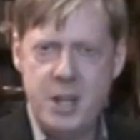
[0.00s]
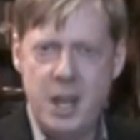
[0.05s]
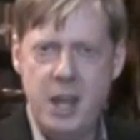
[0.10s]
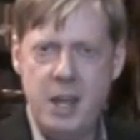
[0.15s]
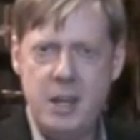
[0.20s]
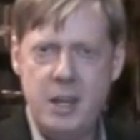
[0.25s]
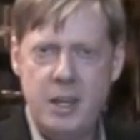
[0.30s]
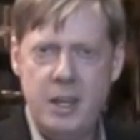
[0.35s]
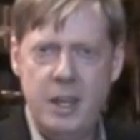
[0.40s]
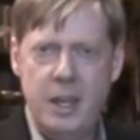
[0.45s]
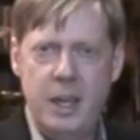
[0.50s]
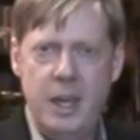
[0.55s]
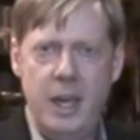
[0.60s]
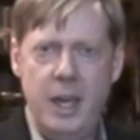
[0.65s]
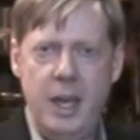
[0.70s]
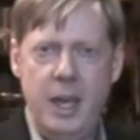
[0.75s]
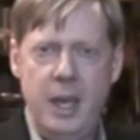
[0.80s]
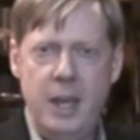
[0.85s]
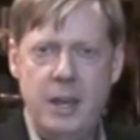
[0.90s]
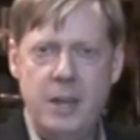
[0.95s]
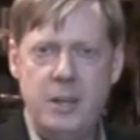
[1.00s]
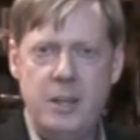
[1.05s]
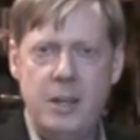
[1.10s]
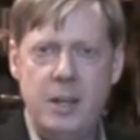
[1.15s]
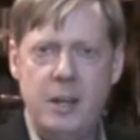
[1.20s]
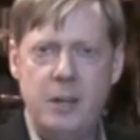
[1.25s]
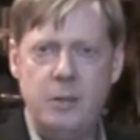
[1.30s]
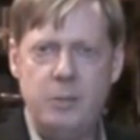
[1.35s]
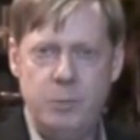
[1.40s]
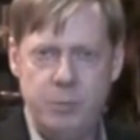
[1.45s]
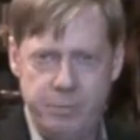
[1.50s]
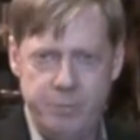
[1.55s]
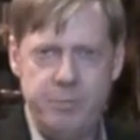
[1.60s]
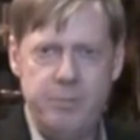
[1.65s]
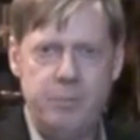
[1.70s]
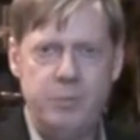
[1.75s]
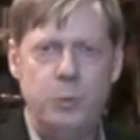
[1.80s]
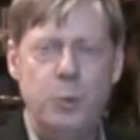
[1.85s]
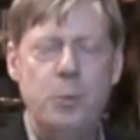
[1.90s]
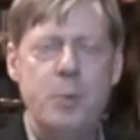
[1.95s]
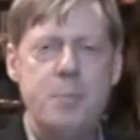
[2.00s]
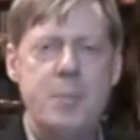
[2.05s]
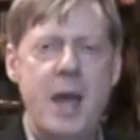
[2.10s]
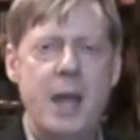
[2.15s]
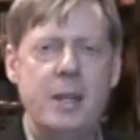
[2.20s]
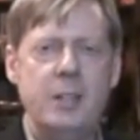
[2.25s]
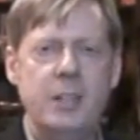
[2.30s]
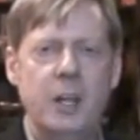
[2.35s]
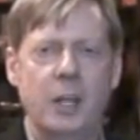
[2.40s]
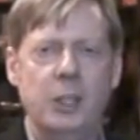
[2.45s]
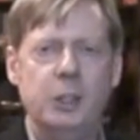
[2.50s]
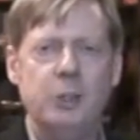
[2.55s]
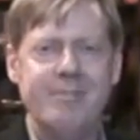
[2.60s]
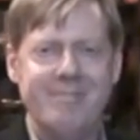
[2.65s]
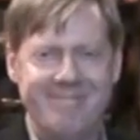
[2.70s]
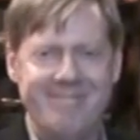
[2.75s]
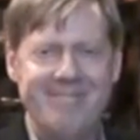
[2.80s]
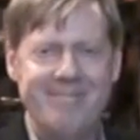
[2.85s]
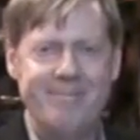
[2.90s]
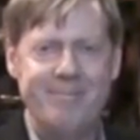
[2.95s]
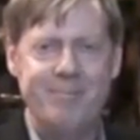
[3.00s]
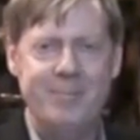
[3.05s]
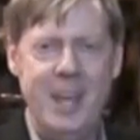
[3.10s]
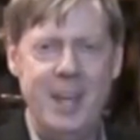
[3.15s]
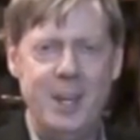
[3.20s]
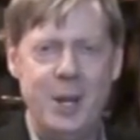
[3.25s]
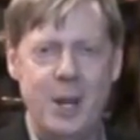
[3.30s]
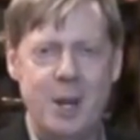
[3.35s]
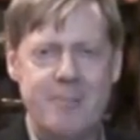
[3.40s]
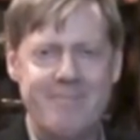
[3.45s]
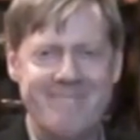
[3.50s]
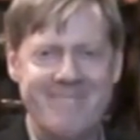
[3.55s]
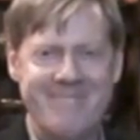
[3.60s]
day, and we'll be back in touch. Take care.